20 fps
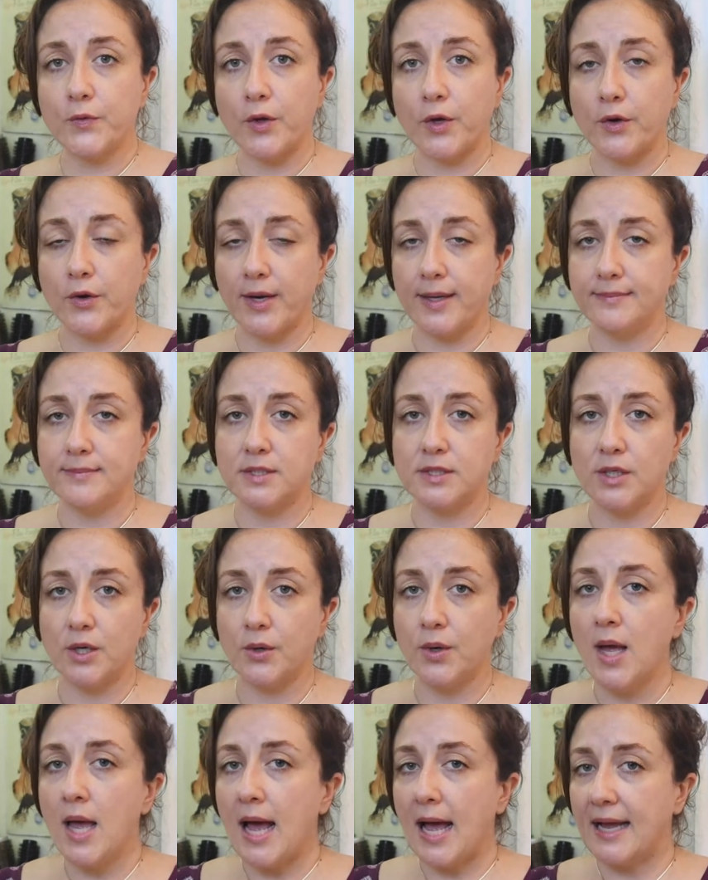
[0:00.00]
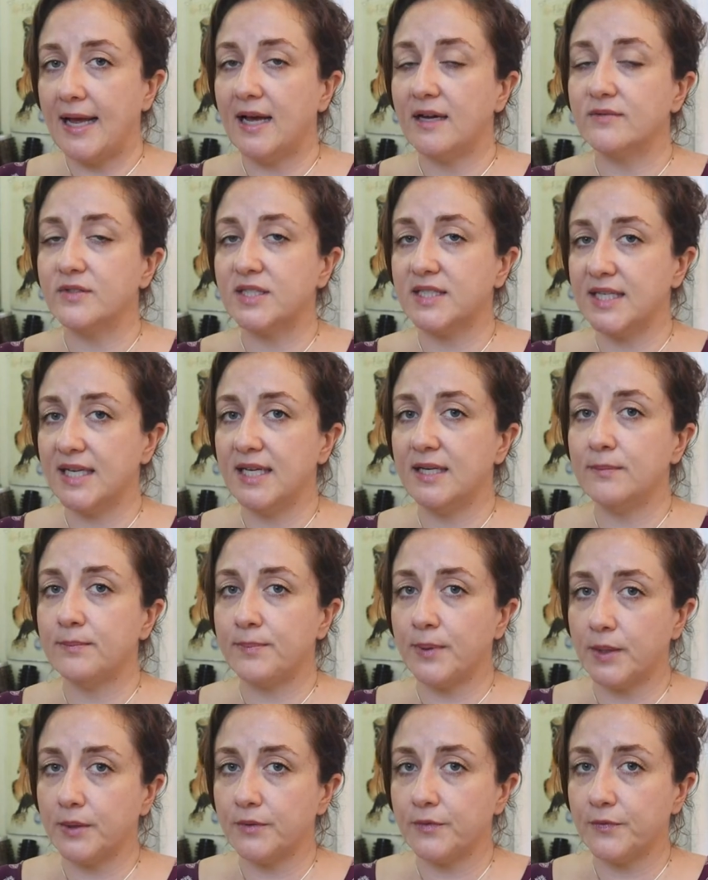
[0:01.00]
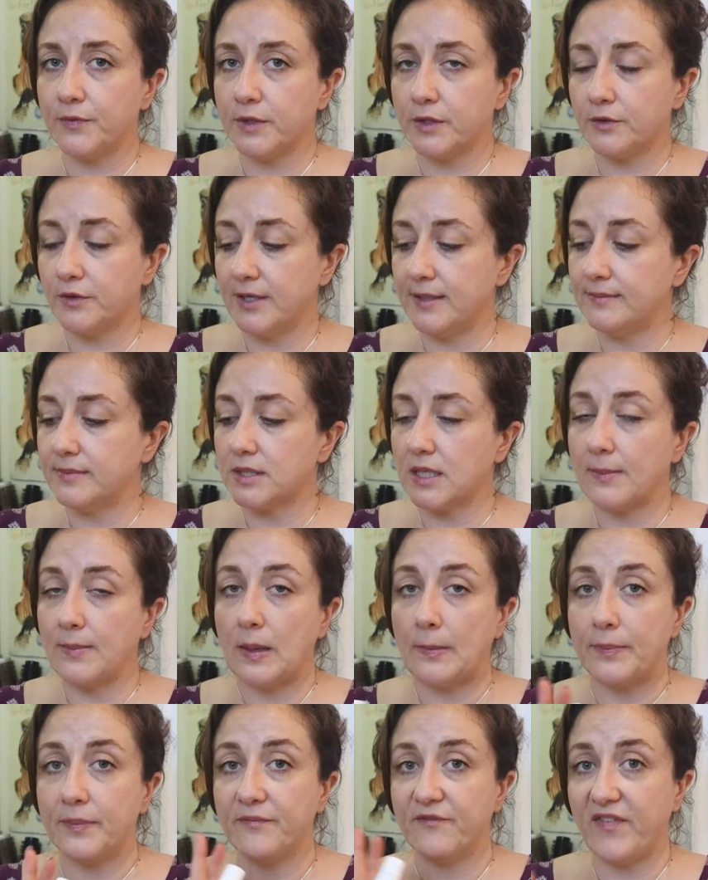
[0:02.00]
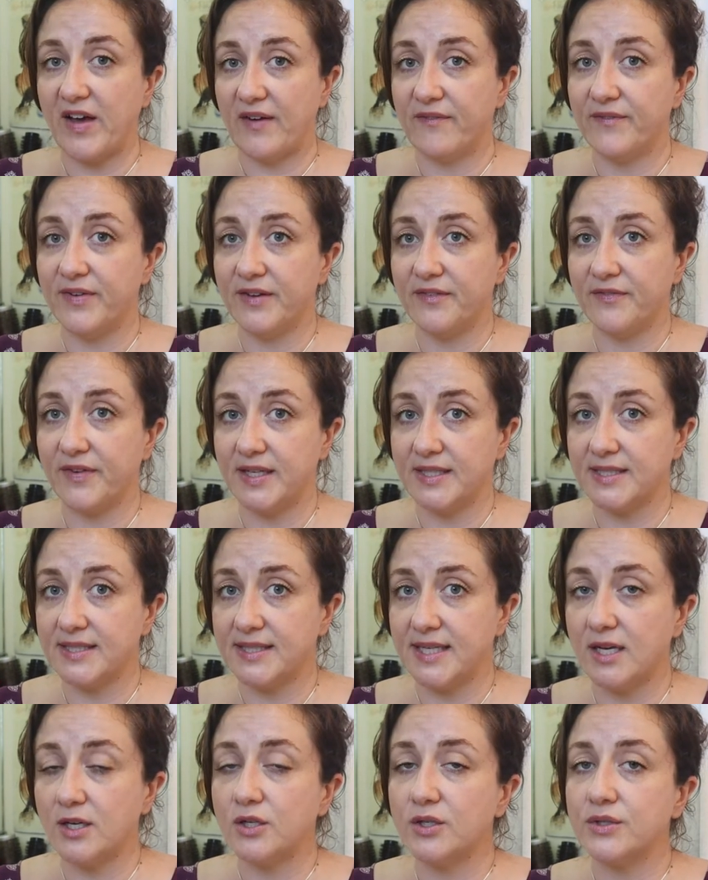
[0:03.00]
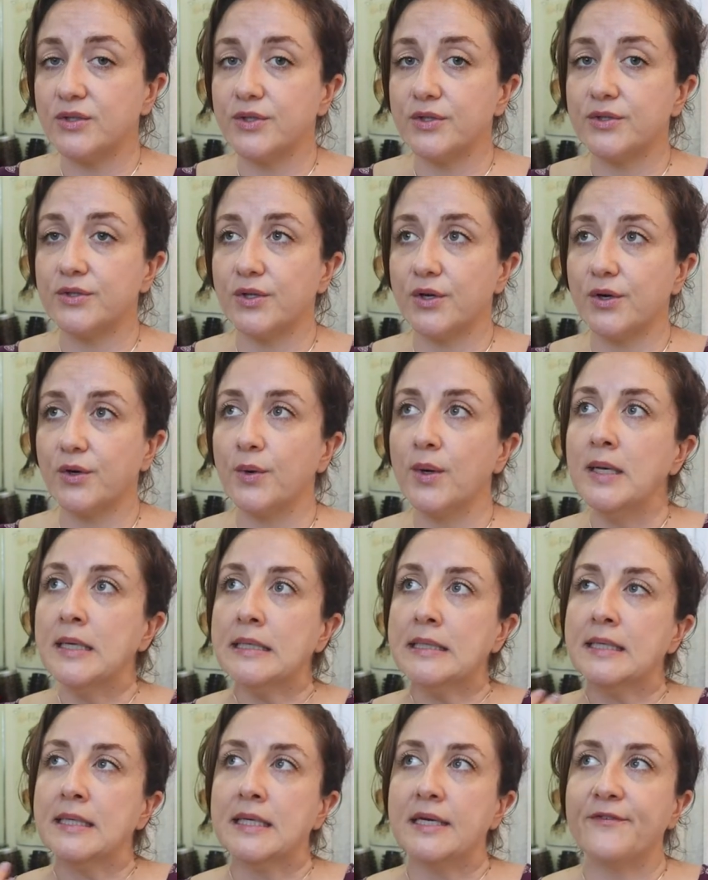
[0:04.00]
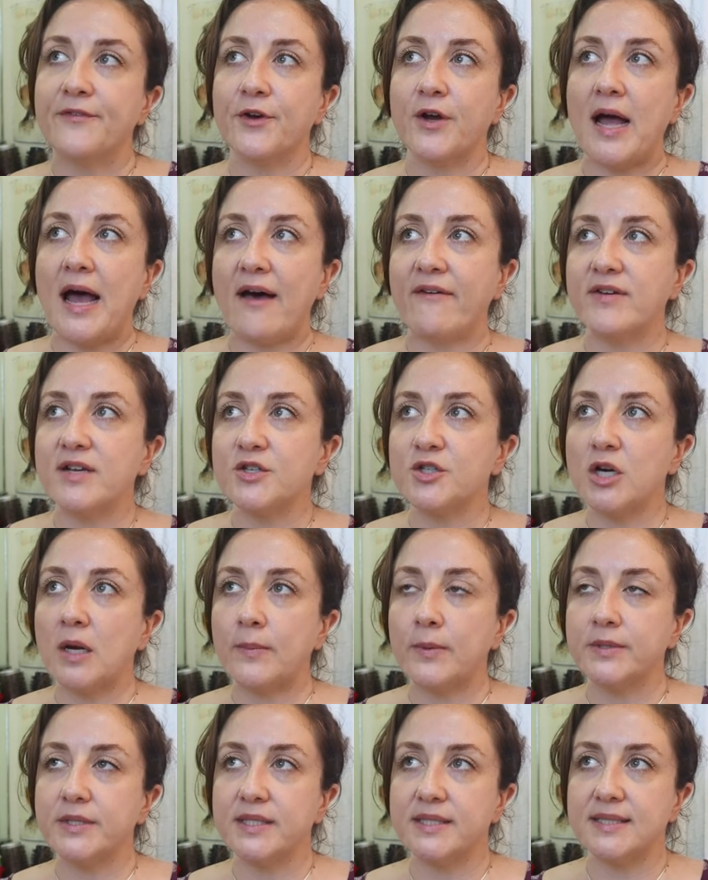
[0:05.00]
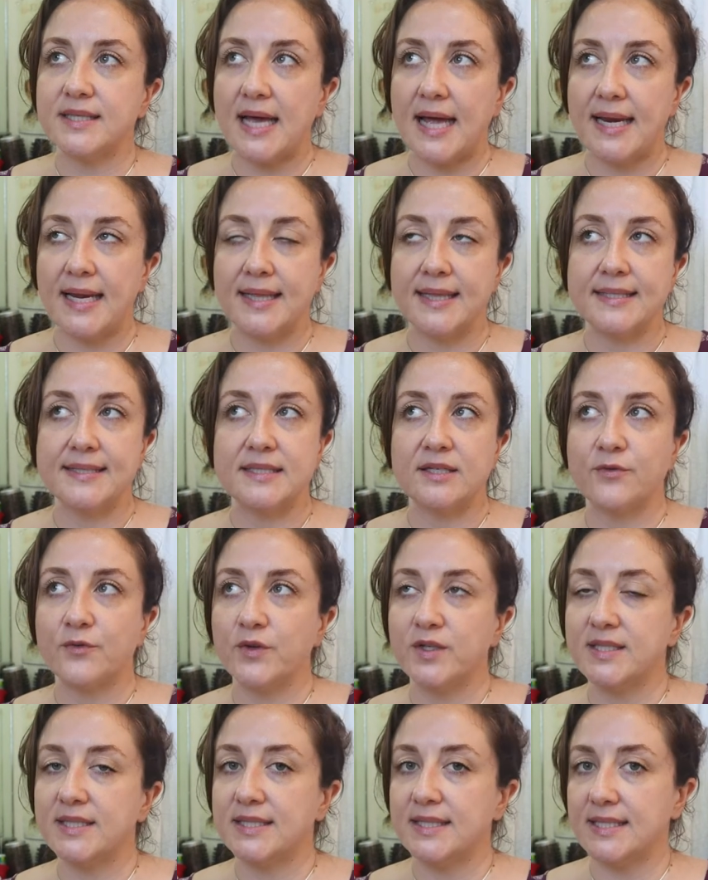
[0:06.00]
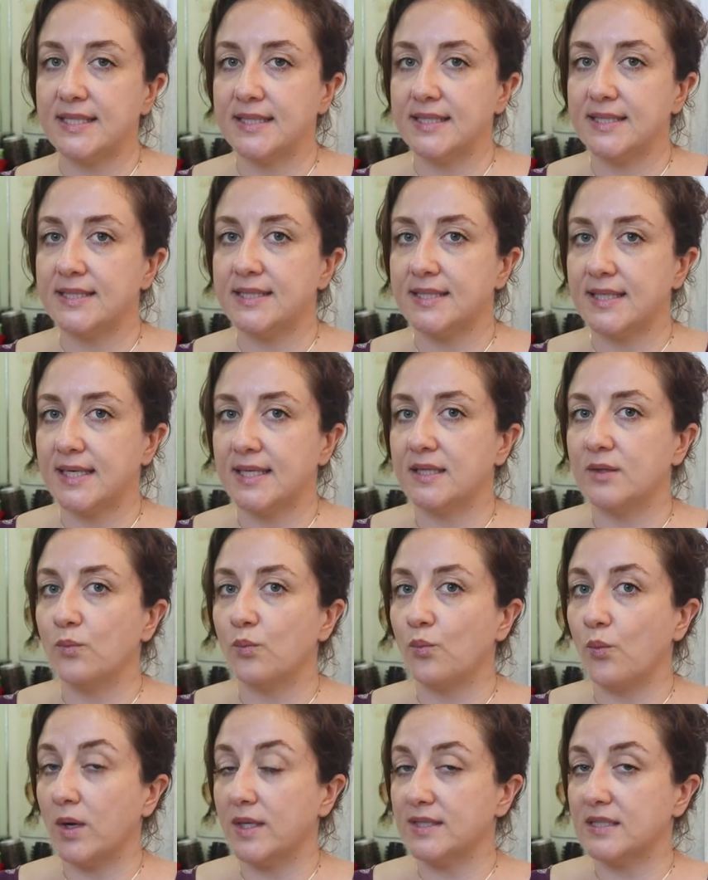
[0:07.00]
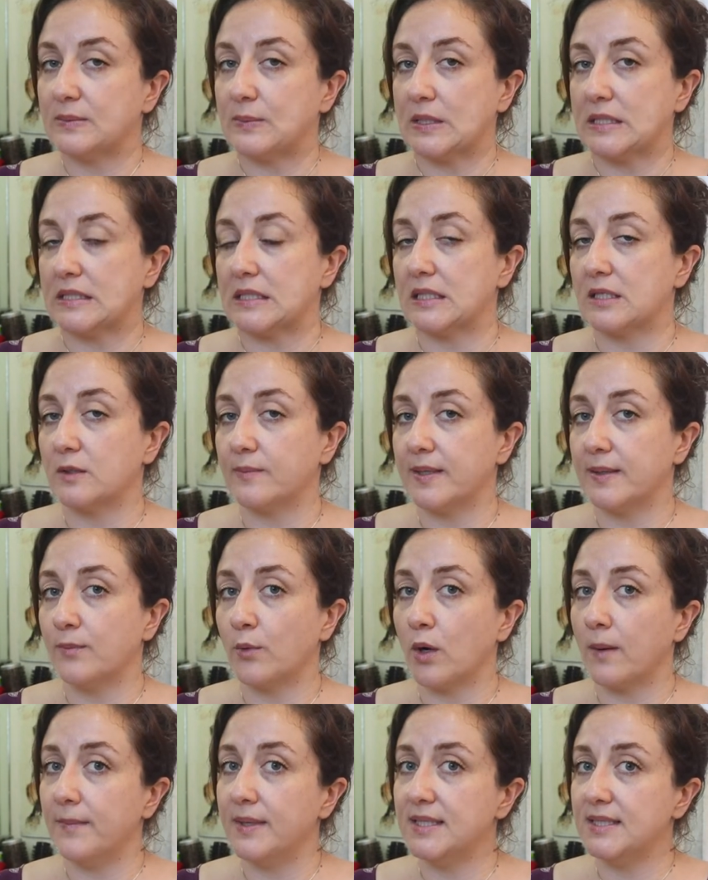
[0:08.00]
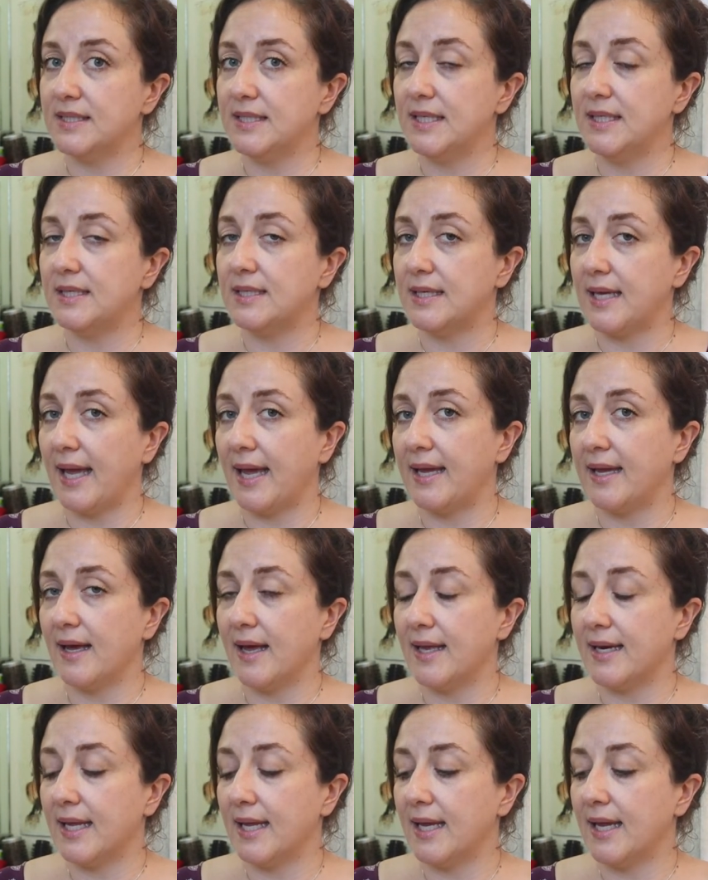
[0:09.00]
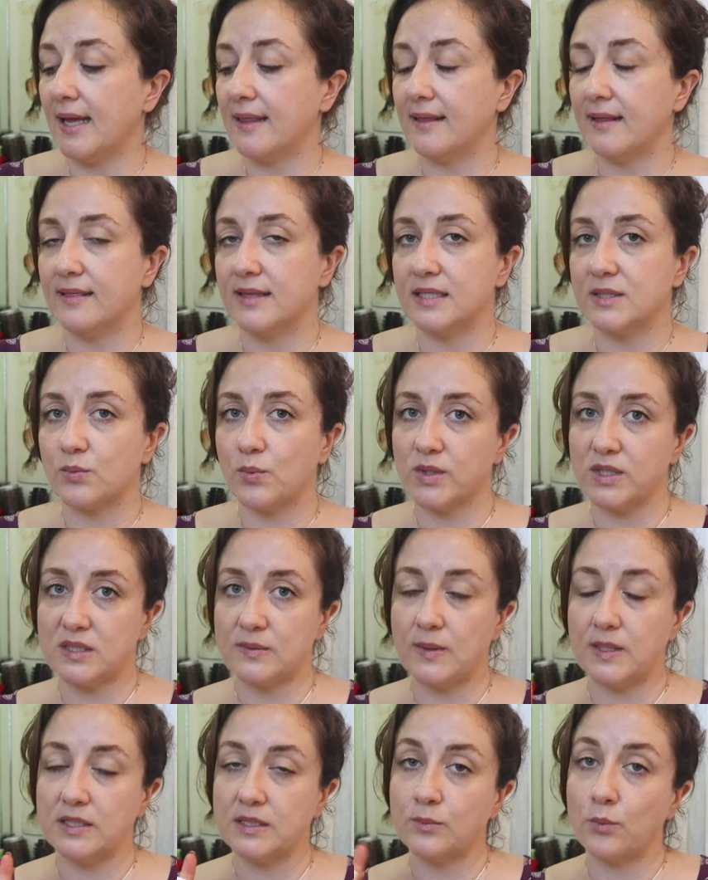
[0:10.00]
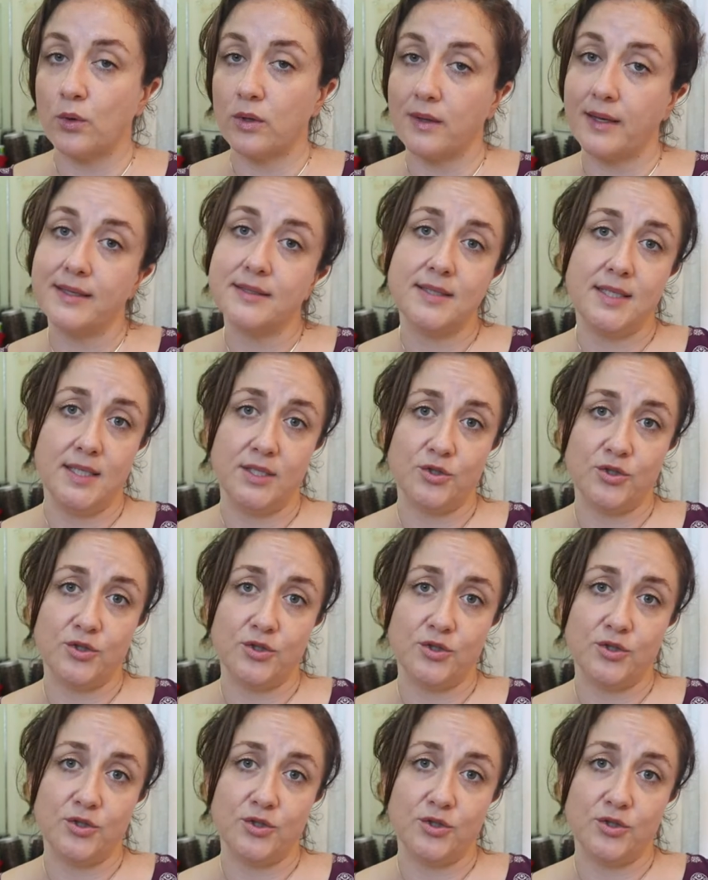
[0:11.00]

foot creams. So I have seen both foot creams come up in FabFitFun sales. So if you're having trouble deciding, the difference is that one smells a little bit more minty, the Hey Honey, and then this one smells more like tea